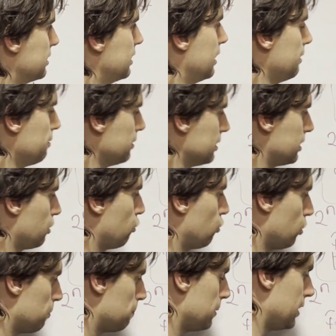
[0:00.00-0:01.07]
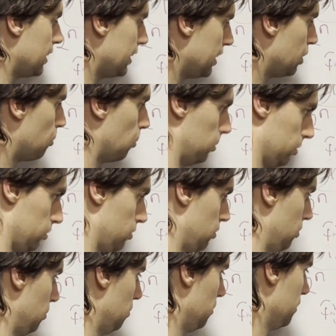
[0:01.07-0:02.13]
The difference should be equal to,